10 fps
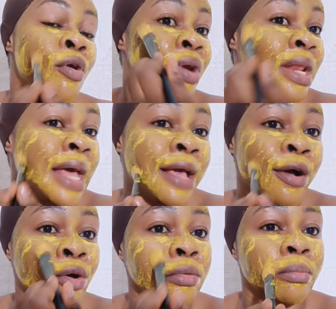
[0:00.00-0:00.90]
or rely
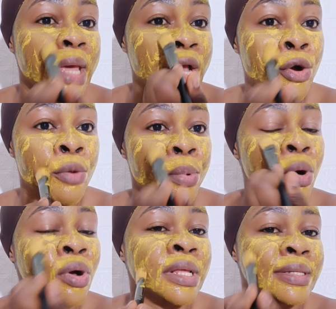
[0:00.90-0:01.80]
on
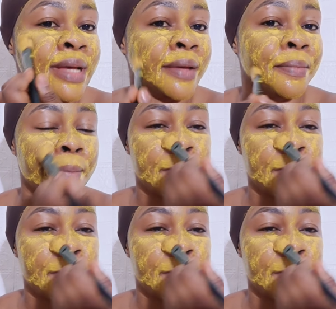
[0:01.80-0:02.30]
makeup all the time